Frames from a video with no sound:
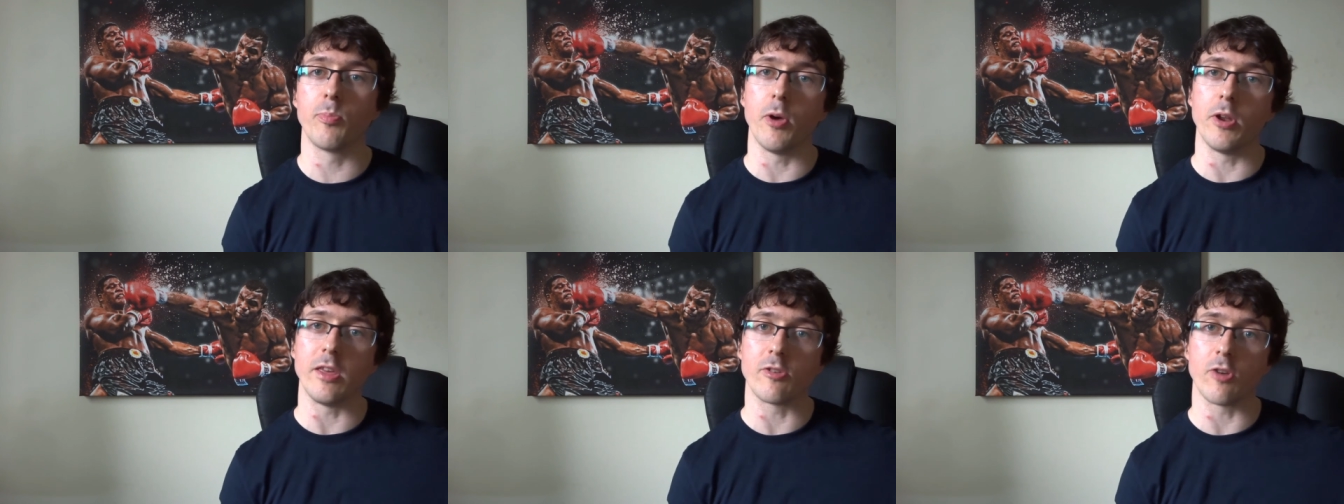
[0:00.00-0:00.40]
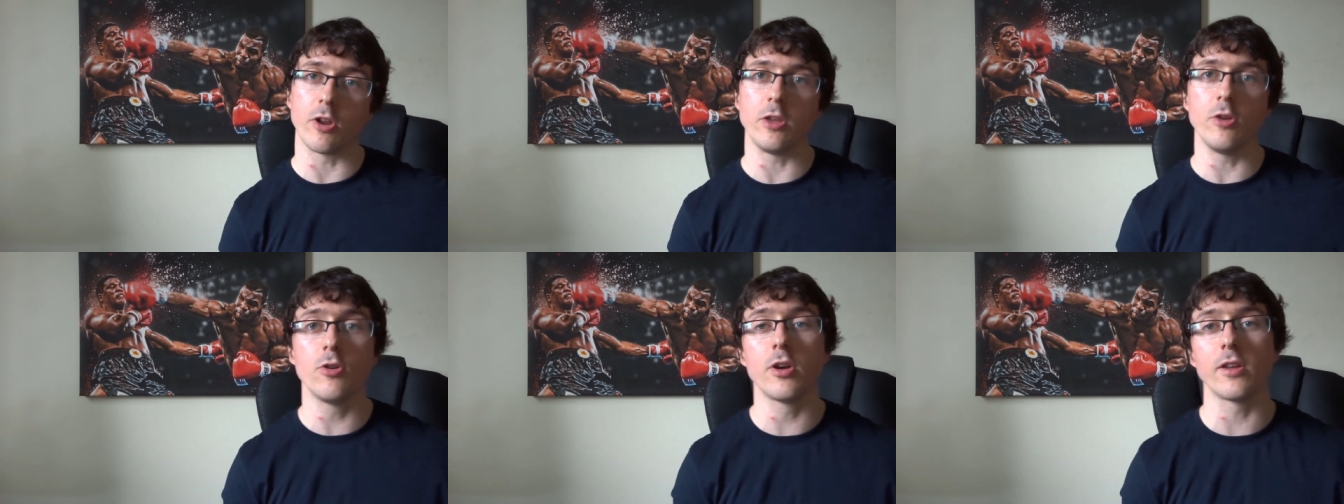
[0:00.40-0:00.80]
but he's got a
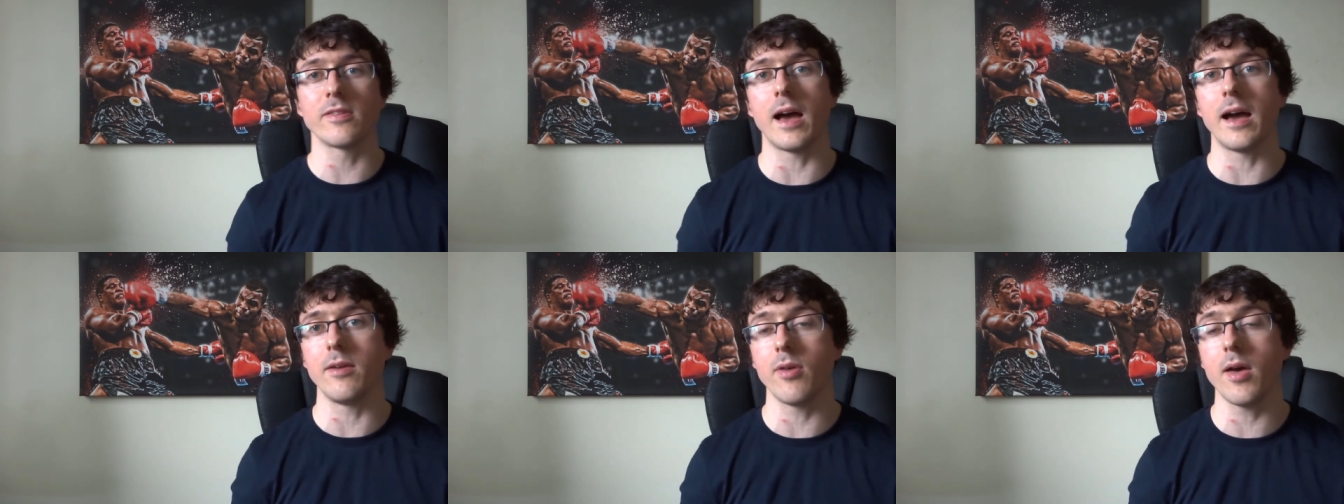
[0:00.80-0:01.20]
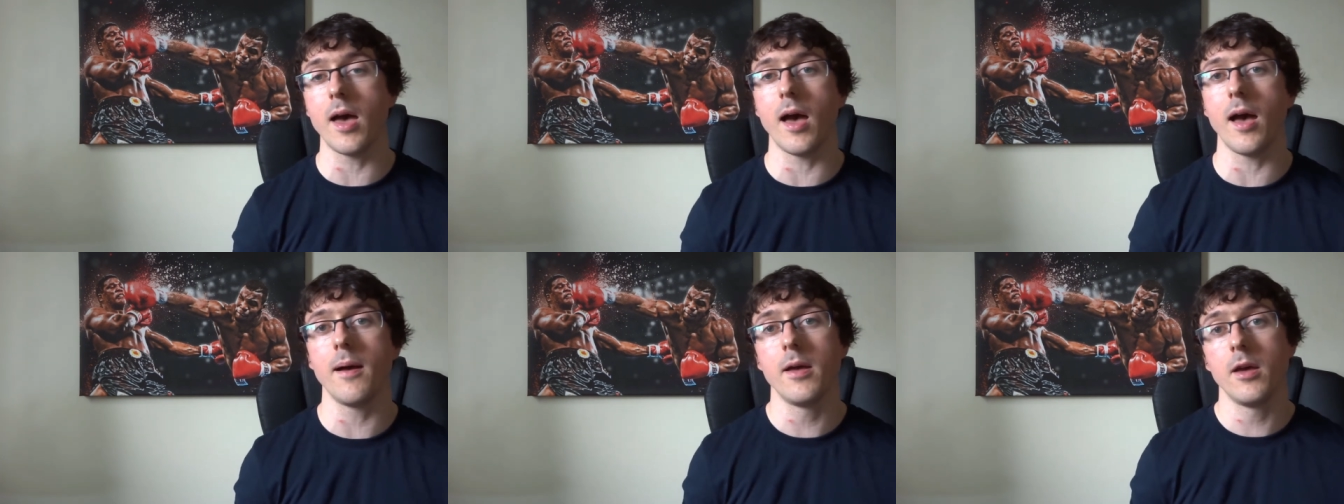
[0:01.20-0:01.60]
younger Thai
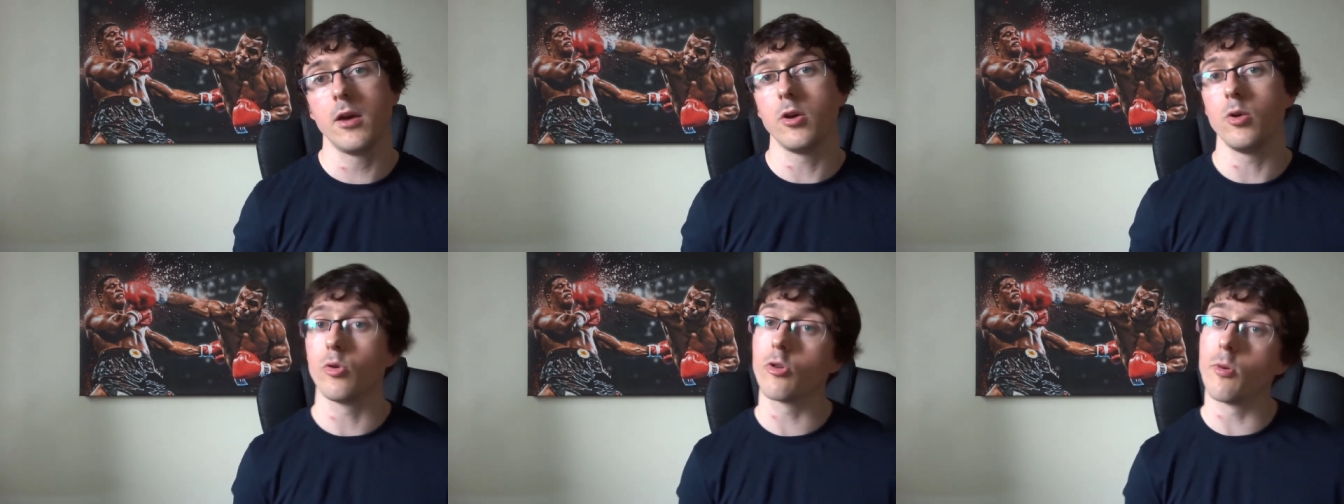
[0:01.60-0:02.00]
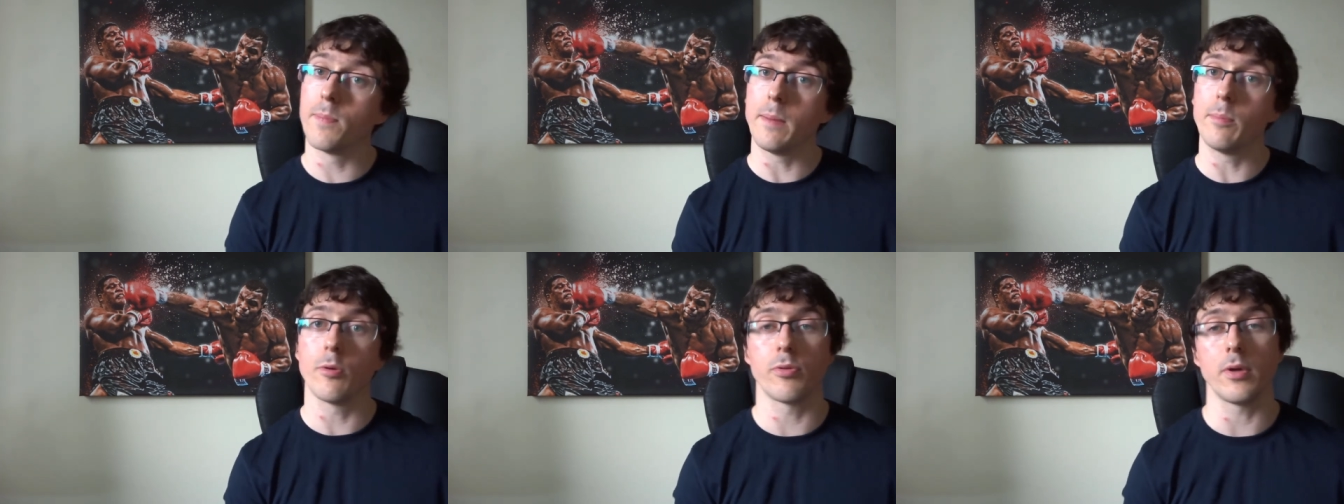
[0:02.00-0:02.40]
there who some
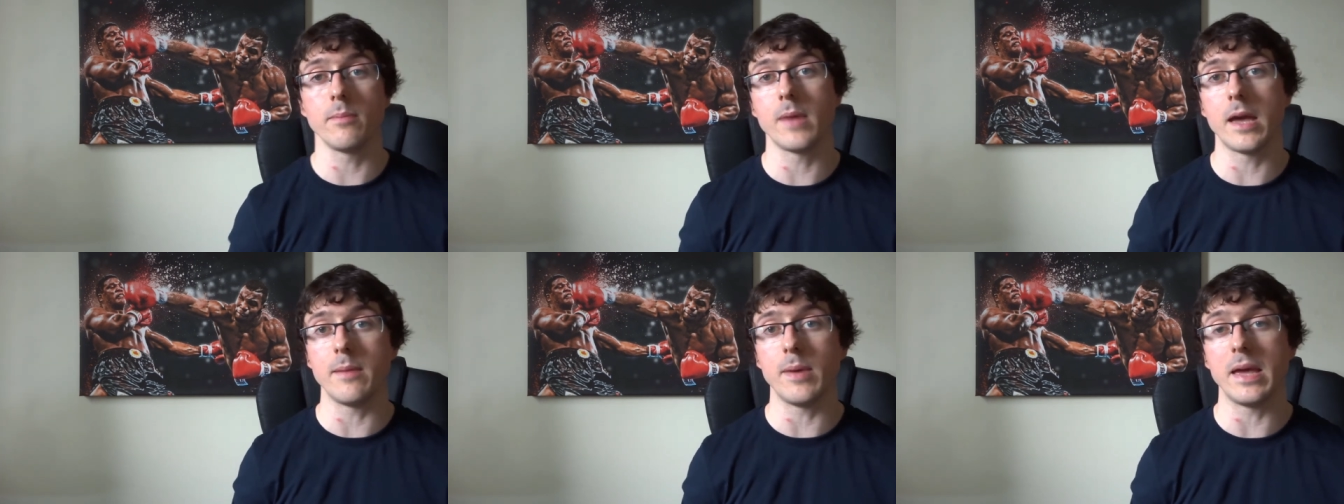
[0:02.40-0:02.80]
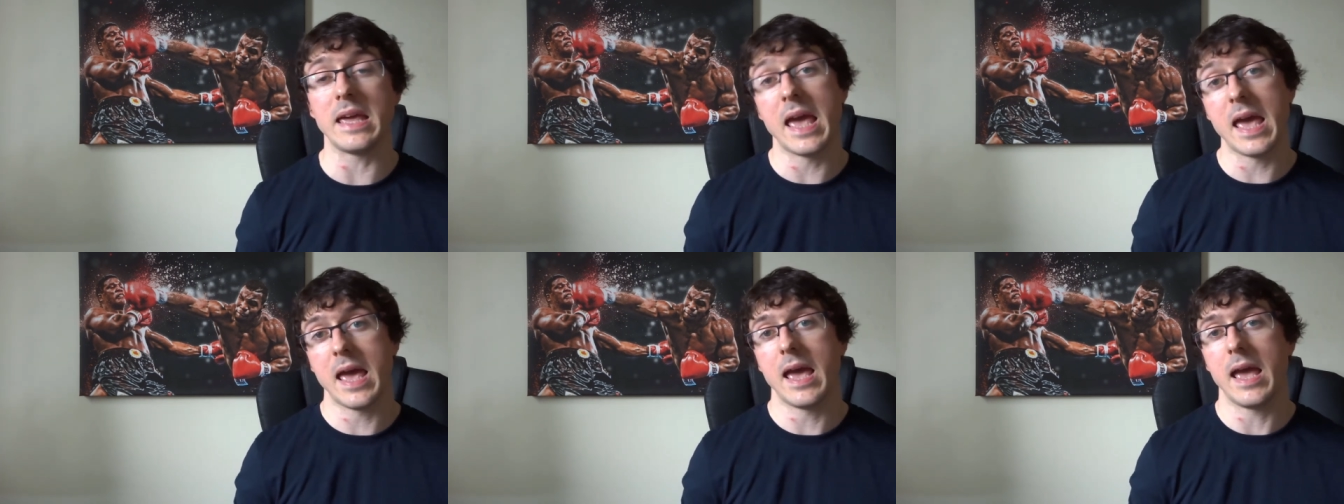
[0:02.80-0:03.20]
people think
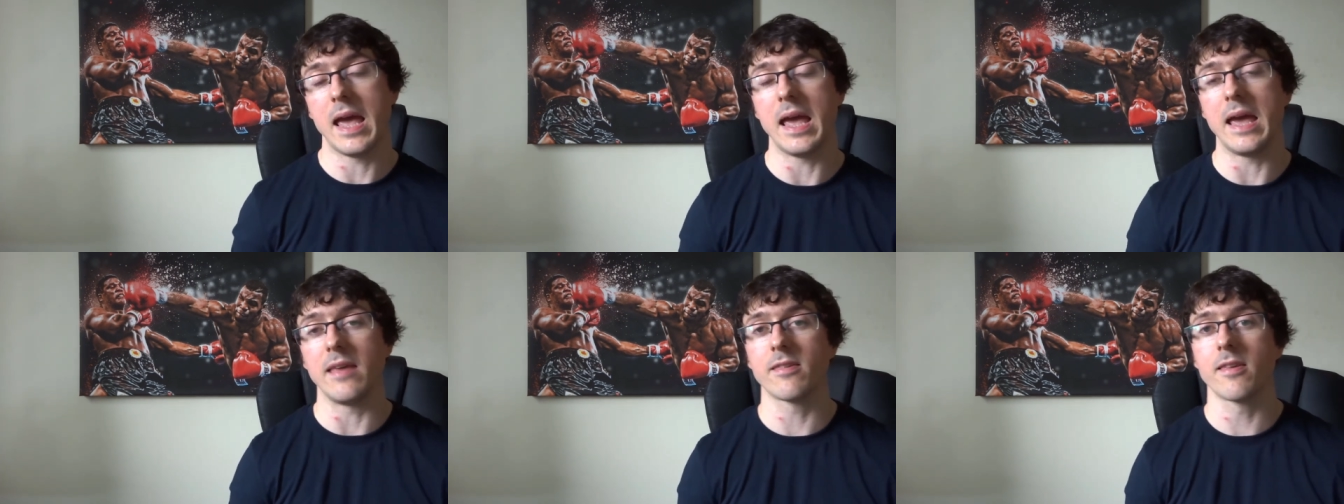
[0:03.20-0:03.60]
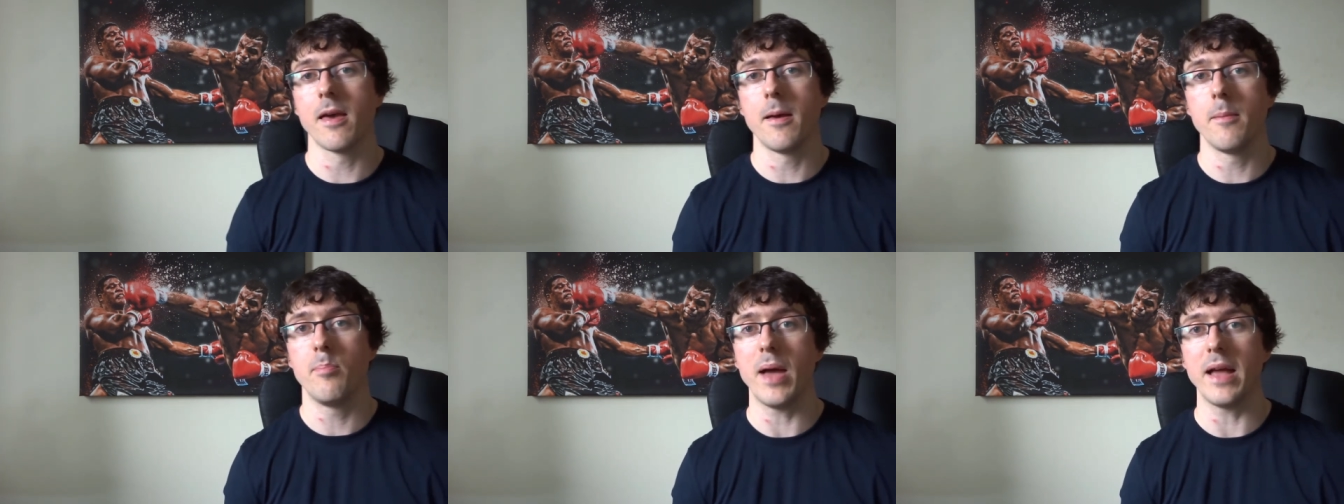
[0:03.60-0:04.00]
maybe is
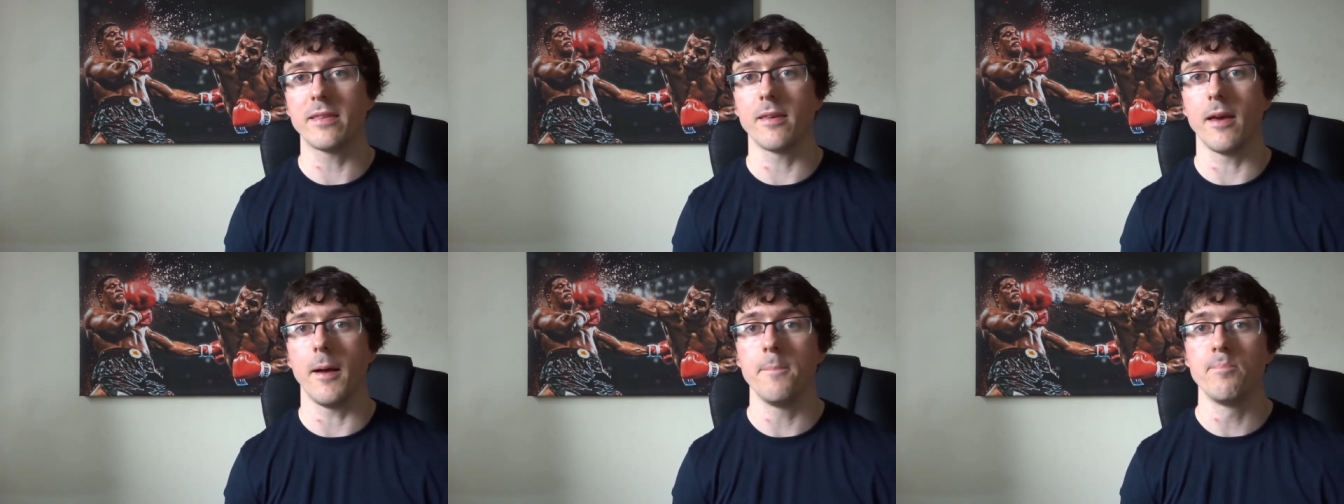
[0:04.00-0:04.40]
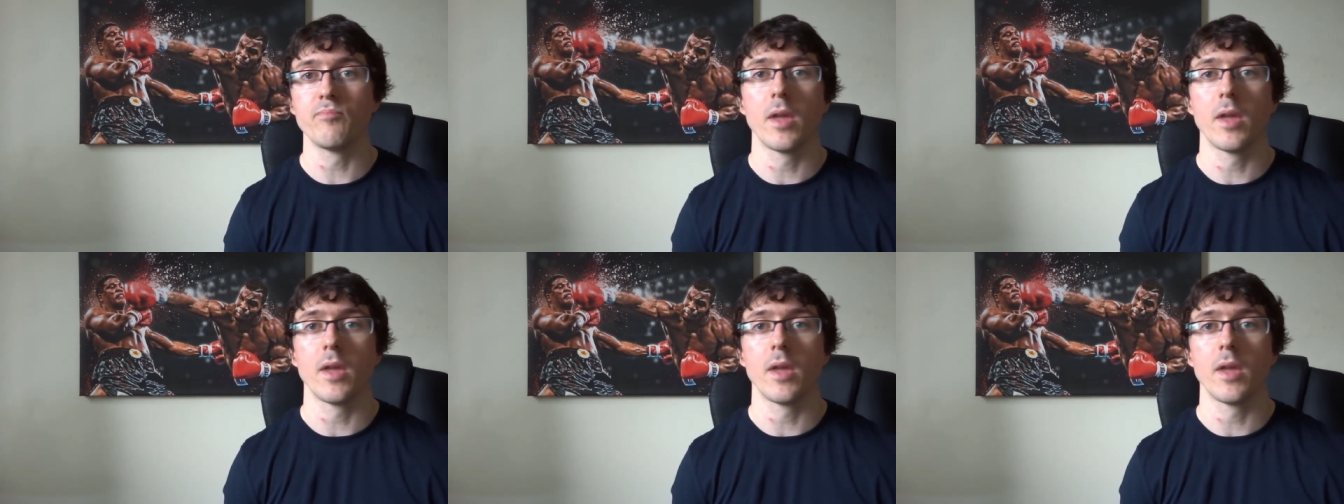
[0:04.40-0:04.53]
better.